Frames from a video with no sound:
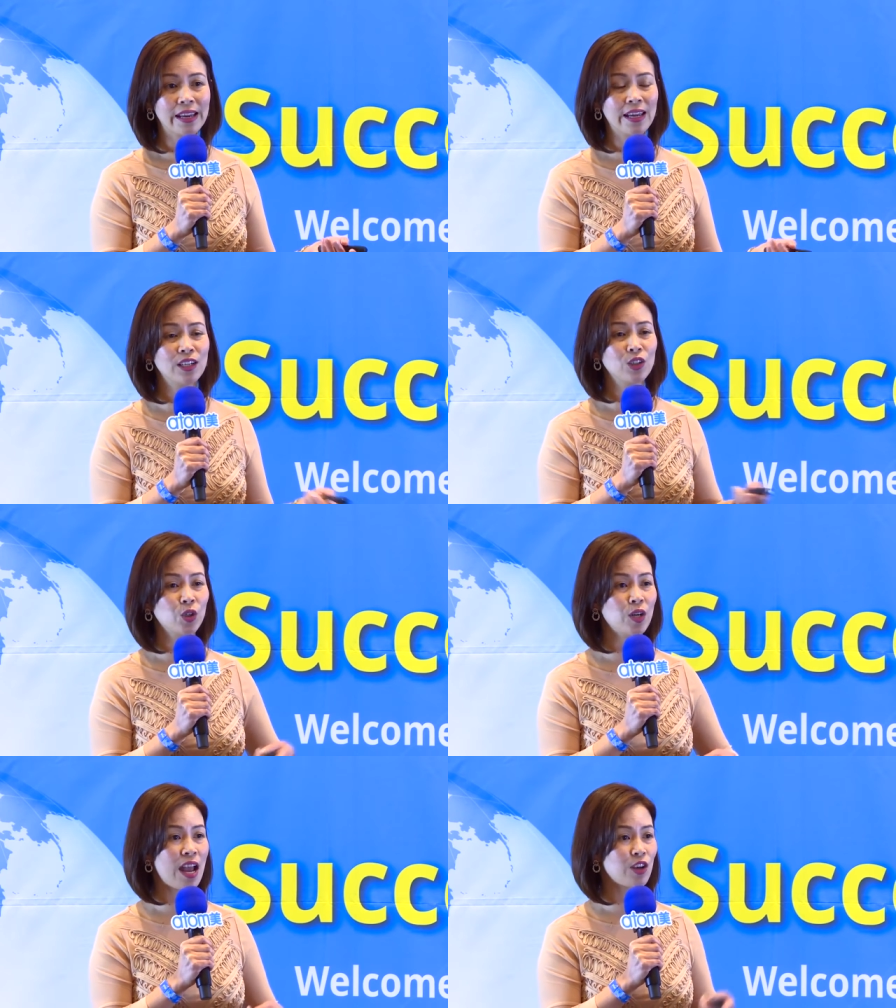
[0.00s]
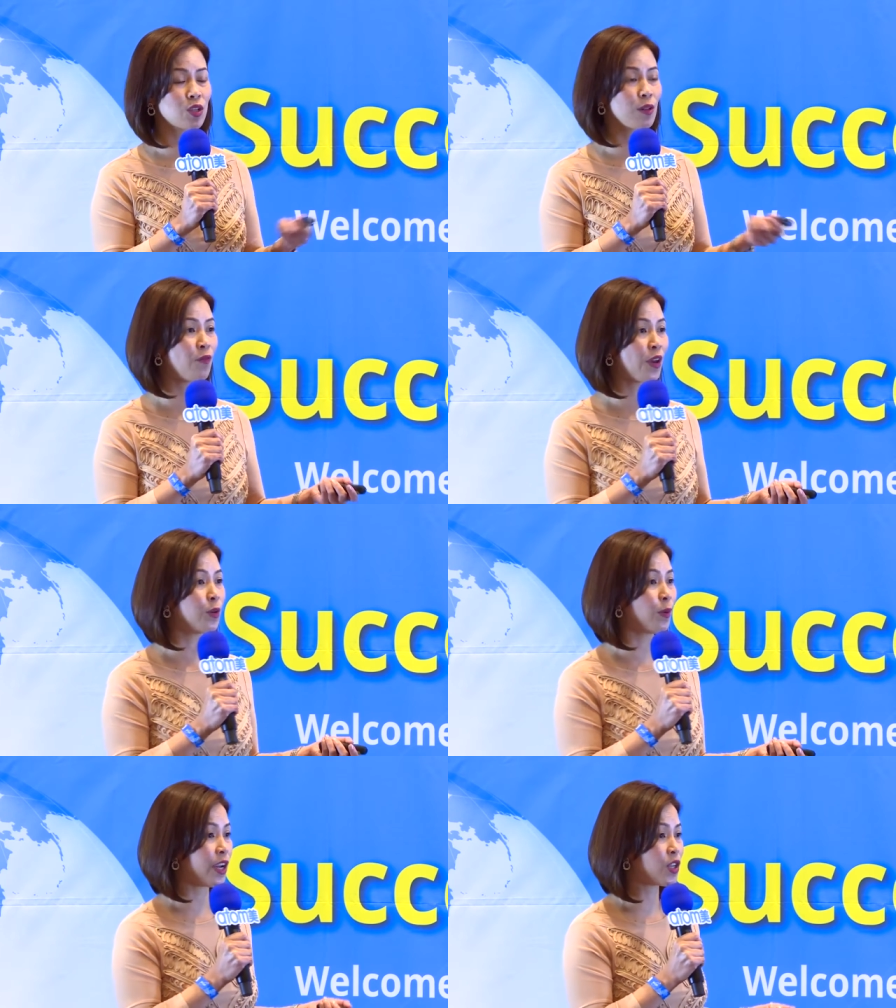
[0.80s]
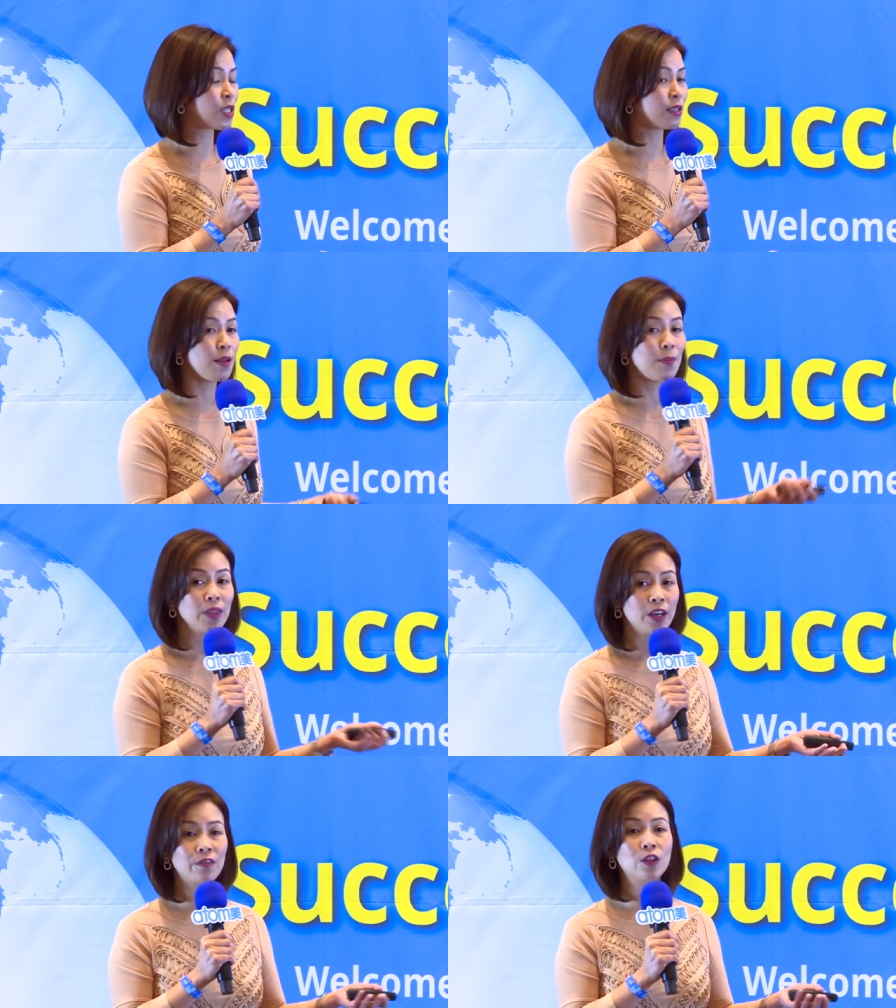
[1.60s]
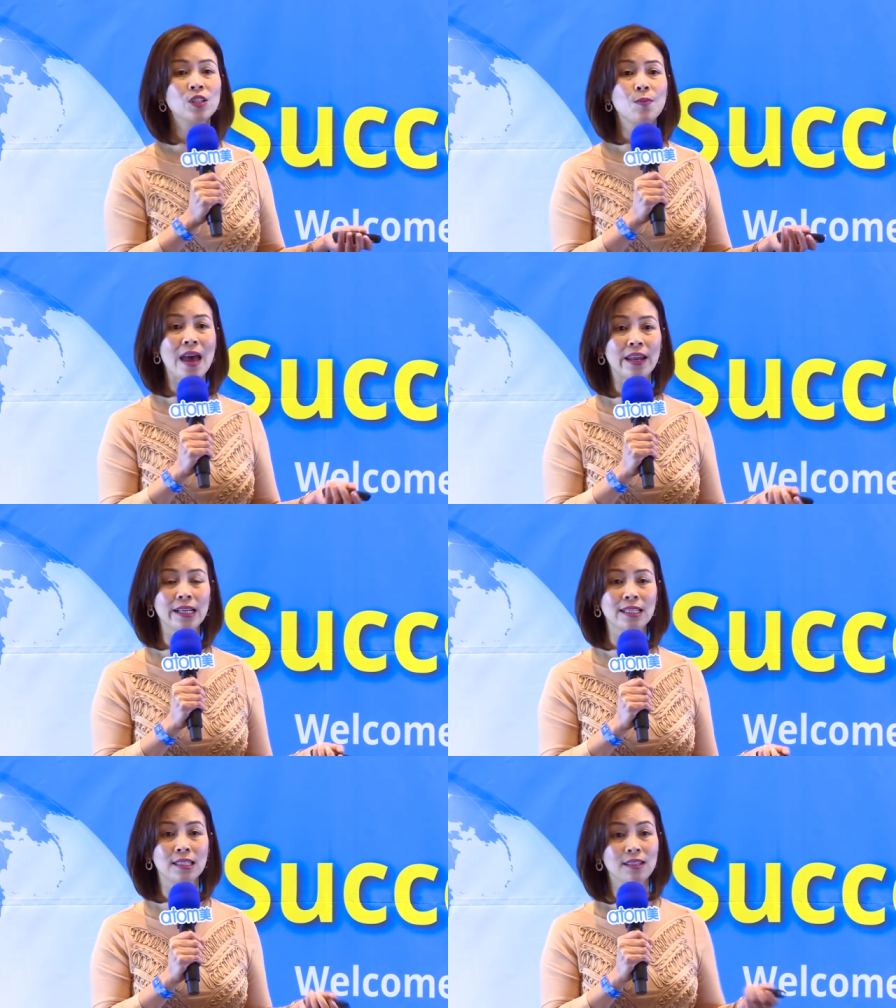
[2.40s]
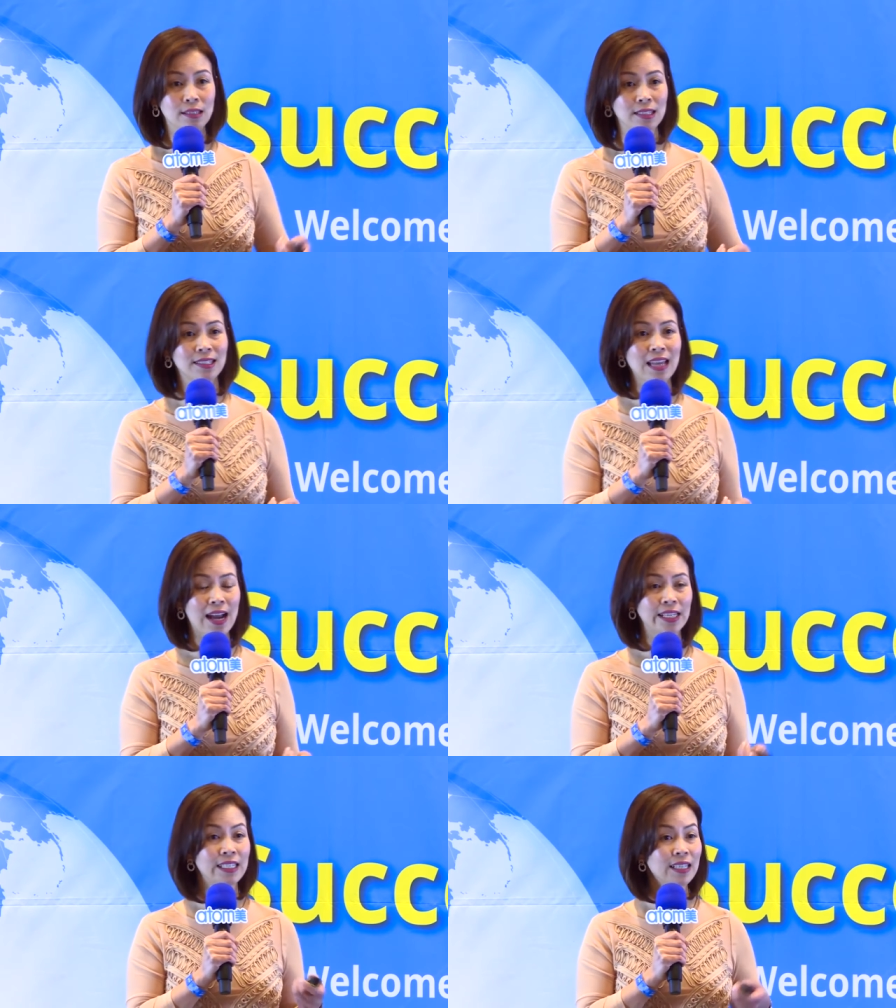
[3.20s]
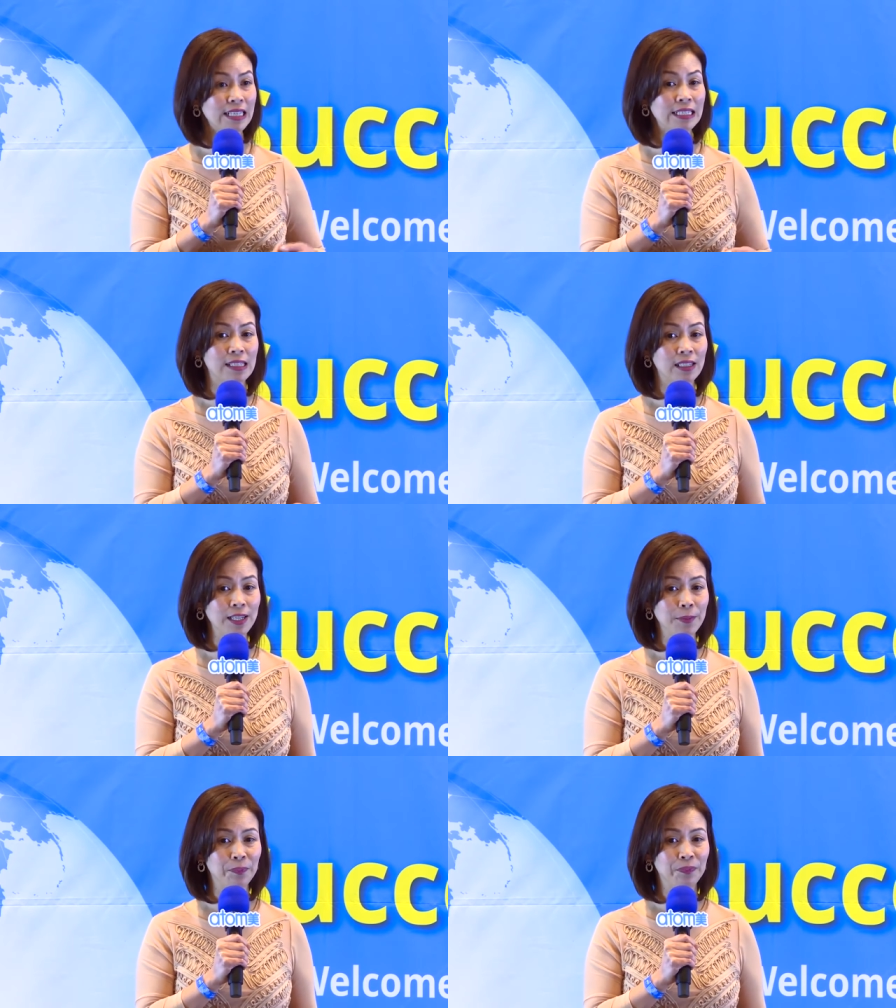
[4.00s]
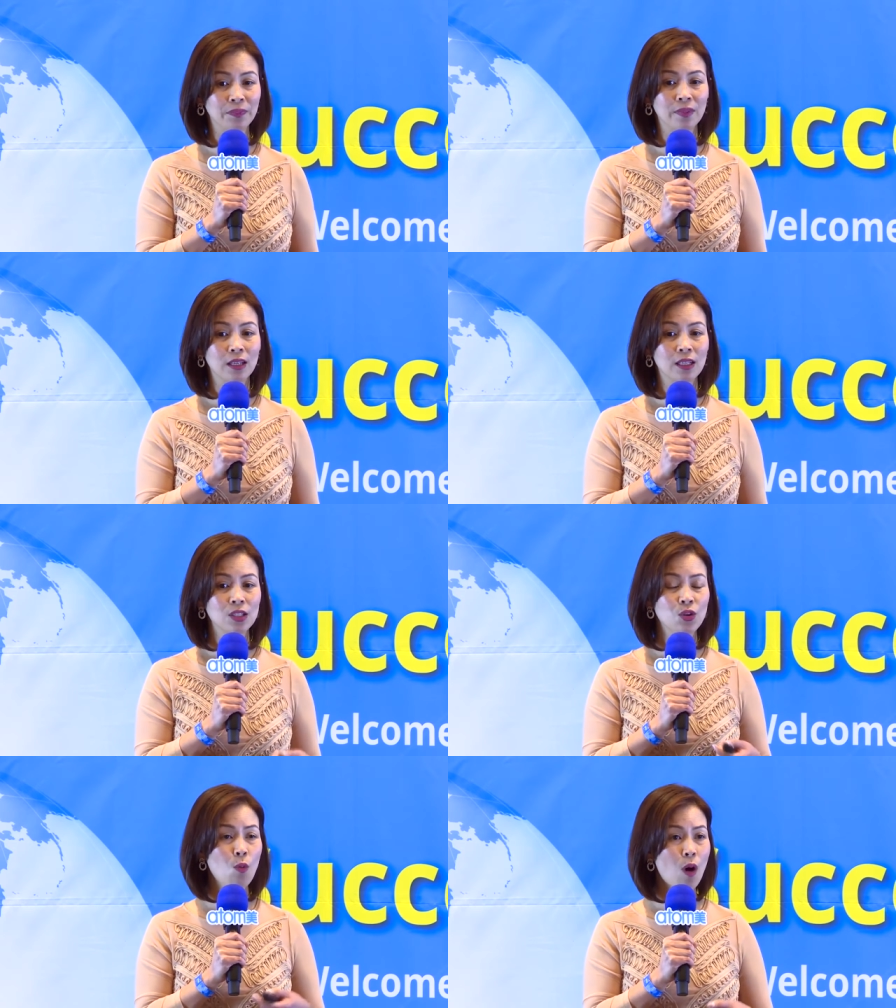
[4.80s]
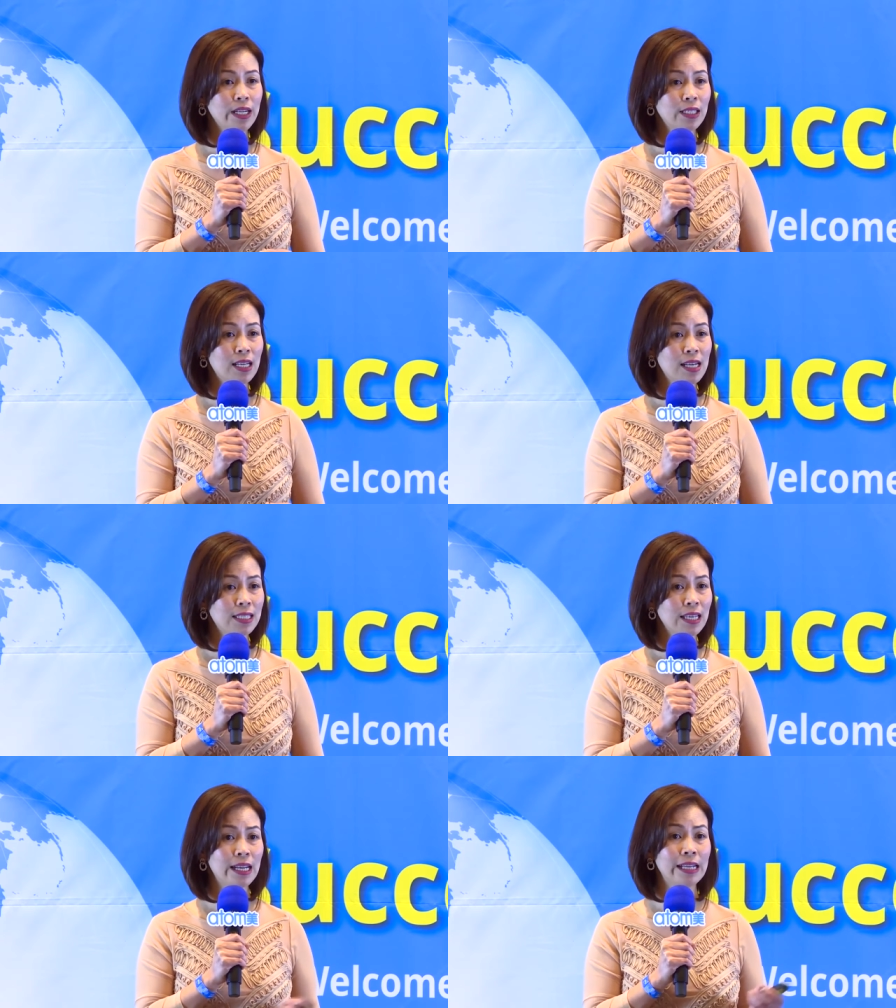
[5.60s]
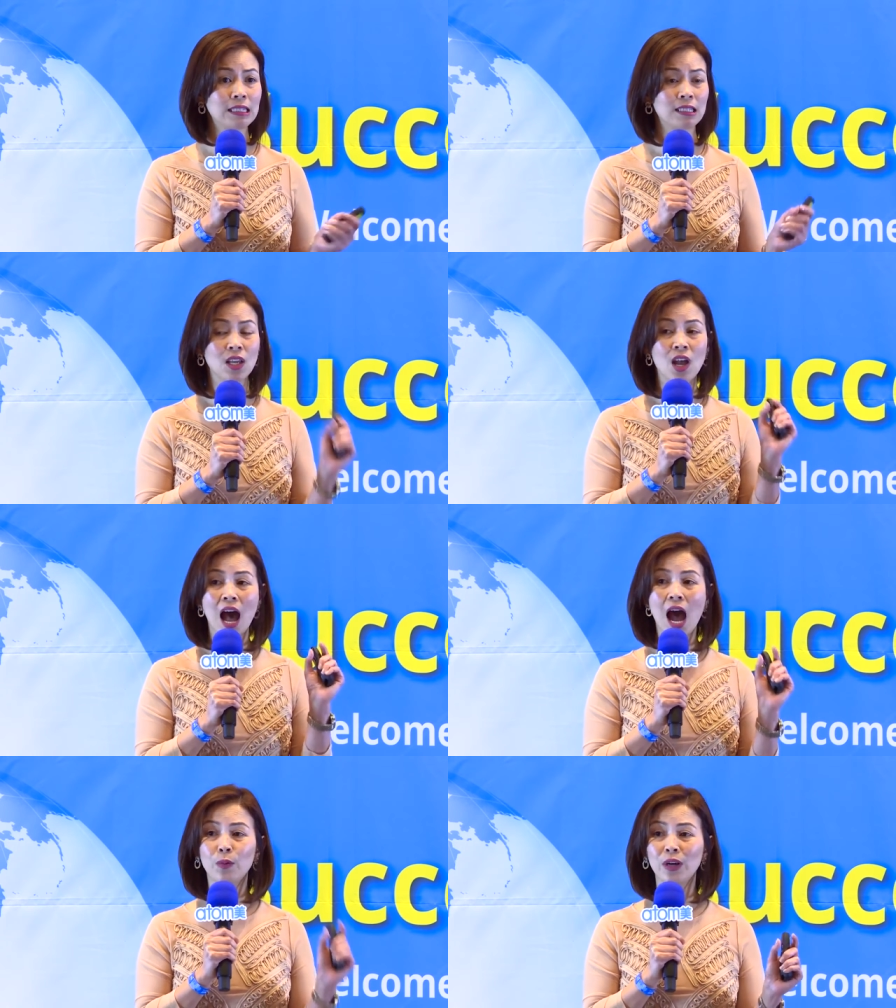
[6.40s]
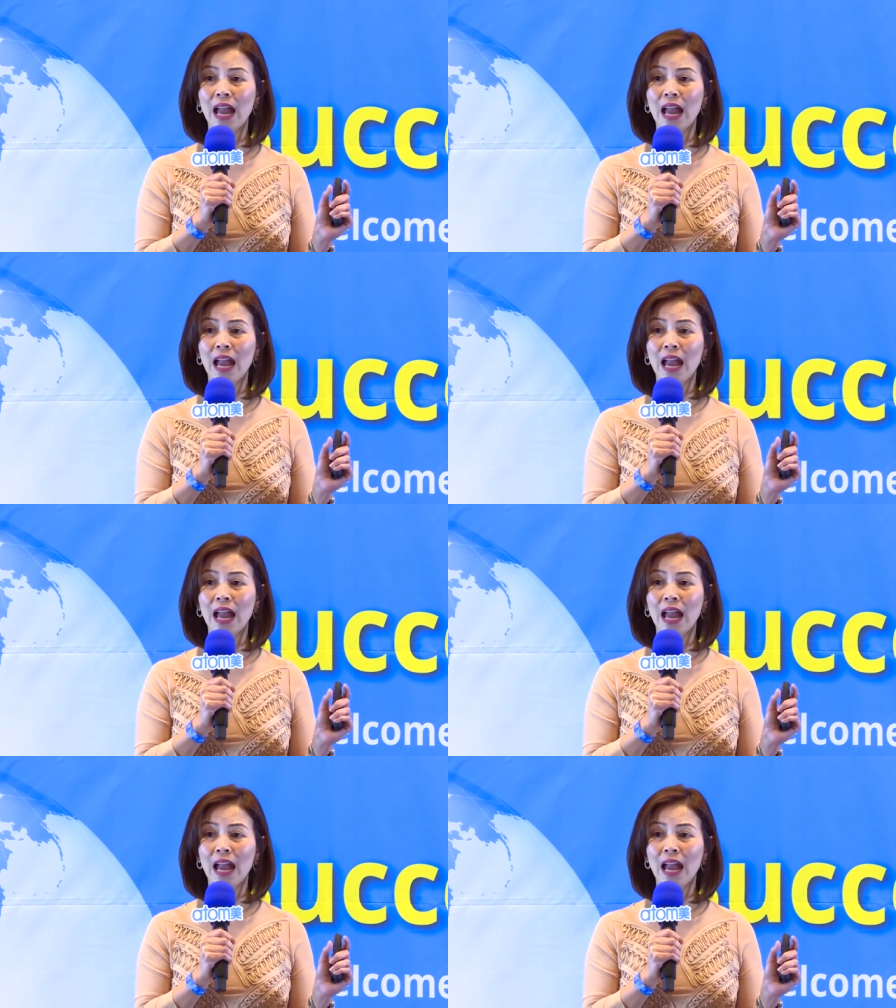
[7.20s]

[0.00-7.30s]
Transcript: in International Federation of Cosmetics Society in Italy. So what it does, it's our